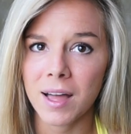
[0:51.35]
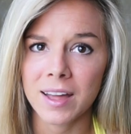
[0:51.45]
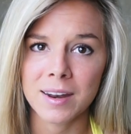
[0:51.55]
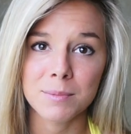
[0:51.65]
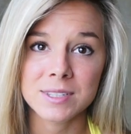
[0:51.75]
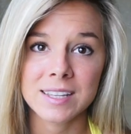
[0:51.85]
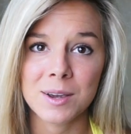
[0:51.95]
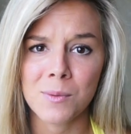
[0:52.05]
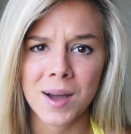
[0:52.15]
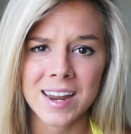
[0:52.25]
blah. And I'm just
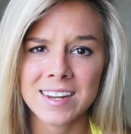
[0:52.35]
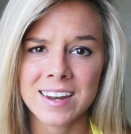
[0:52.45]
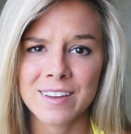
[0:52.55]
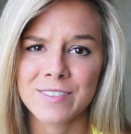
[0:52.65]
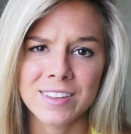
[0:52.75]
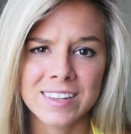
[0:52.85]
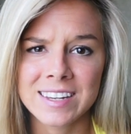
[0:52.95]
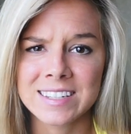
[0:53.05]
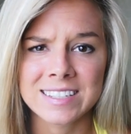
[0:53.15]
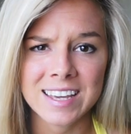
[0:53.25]
like, why did I feel the
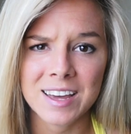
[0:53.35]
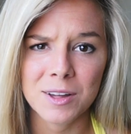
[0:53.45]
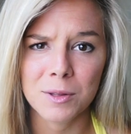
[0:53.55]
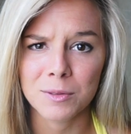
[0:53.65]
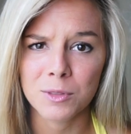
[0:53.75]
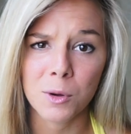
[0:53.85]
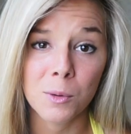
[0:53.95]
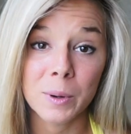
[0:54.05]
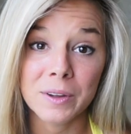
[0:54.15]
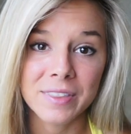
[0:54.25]
need to tell the
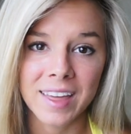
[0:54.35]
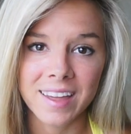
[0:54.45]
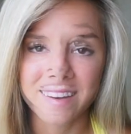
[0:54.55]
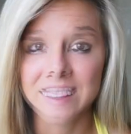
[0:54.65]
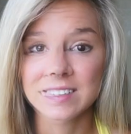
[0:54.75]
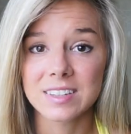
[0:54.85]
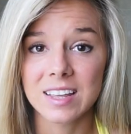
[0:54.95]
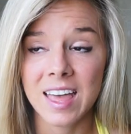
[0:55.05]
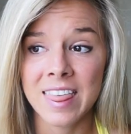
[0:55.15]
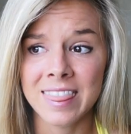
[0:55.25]
whole world that?
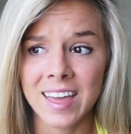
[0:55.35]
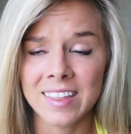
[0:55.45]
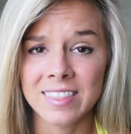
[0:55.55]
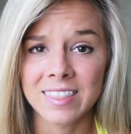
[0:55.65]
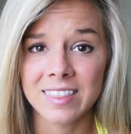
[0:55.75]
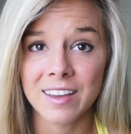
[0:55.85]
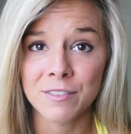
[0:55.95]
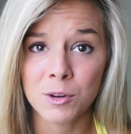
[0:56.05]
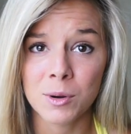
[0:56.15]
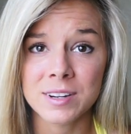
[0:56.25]
And then,
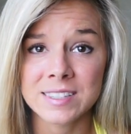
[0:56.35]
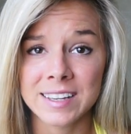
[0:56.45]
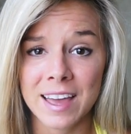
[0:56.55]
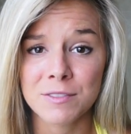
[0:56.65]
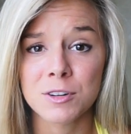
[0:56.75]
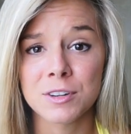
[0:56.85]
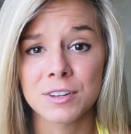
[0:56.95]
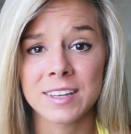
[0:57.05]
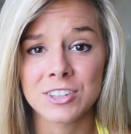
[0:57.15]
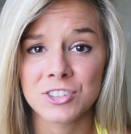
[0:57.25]
of course, like
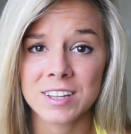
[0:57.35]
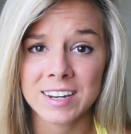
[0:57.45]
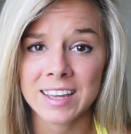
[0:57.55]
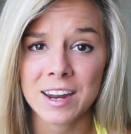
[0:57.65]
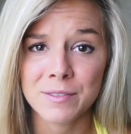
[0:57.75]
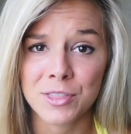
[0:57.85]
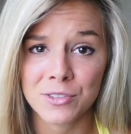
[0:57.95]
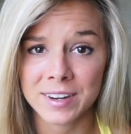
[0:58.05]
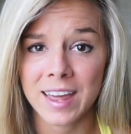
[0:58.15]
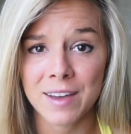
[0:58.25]
after getting out of a
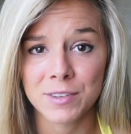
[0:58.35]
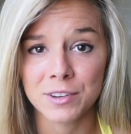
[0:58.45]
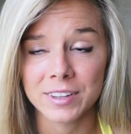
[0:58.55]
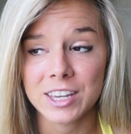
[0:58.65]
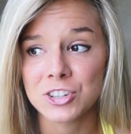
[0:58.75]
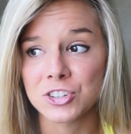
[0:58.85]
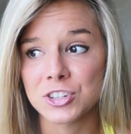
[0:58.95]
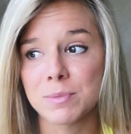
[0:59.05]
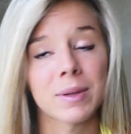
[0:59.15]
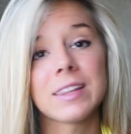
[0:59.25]
three and a half year
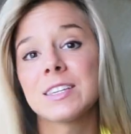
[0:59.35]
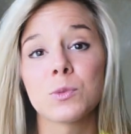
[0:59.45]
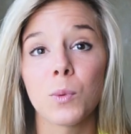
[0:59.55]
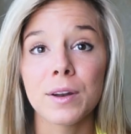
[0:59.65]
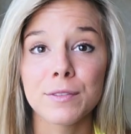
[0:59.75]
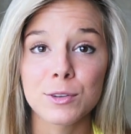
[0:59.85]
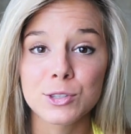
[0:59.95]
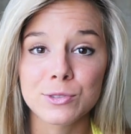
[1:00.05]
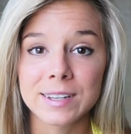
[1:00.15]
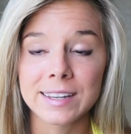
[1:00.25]
relationship, at least one of
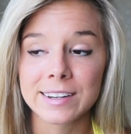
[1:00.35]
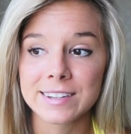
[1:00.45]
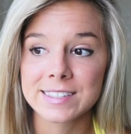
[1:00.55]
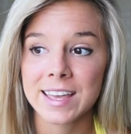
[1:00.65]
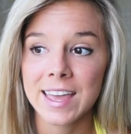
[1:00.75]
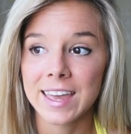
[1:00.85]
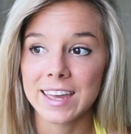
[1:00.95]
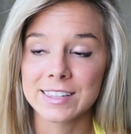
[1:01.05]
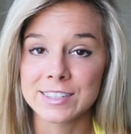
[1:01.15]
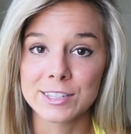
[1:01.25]
those three years,
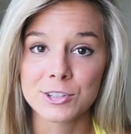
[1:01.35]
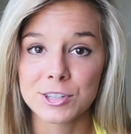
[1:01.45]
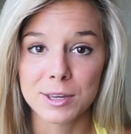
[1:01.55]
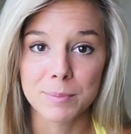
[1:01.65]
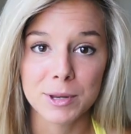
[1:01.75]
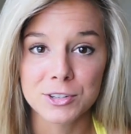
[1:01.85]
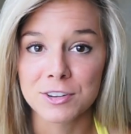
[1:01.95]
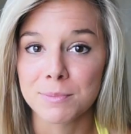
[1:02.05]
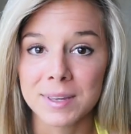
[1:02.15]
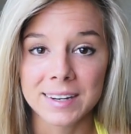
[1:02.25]
it's usually a
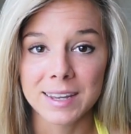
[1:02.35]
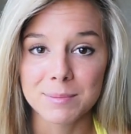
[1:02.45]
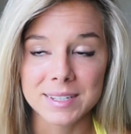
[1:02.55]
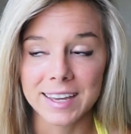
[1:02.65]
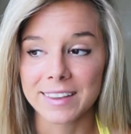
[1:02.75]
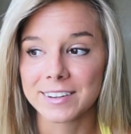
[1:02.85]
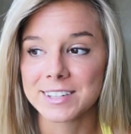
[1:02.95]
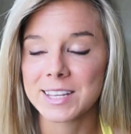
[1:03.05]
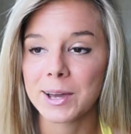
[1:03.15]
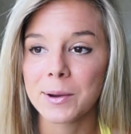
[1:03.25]
picture of me and him
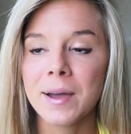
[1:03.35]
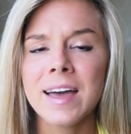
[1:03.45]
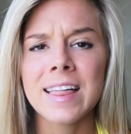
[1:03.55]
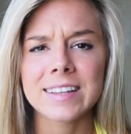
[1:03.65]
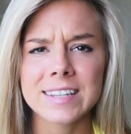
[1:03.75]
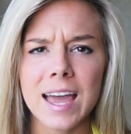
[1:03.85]
together. So the